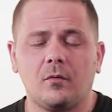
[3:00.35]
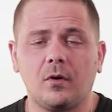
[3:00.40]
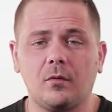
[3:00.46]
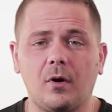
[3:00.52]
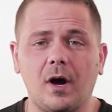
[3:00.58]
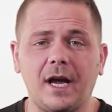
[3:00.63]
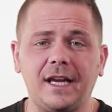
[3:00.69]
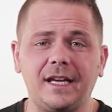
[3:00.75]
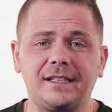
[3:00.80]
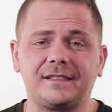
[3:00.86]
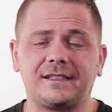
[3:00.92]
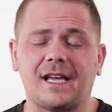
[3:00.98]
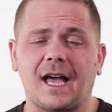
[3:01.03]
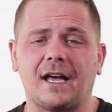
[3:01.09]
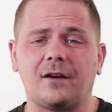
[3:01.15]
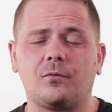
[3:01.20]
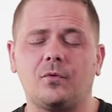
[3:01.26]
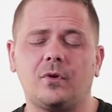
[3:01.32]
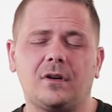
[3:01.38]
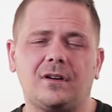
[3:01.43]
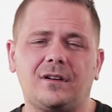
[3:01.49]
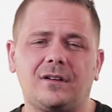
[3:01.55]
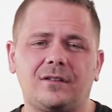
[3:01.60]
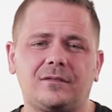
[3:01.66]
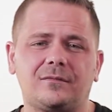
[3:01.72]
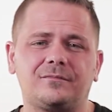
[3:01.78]
Well, why is that?
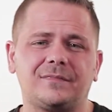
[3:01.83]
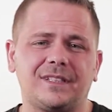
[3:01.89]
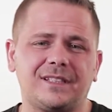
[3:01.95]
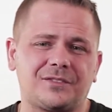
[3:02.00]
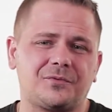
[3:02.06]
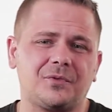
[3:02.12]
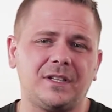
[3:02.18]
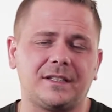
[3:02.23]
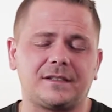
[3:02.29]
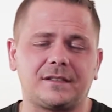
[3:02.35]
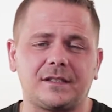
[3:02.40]
Well, it's really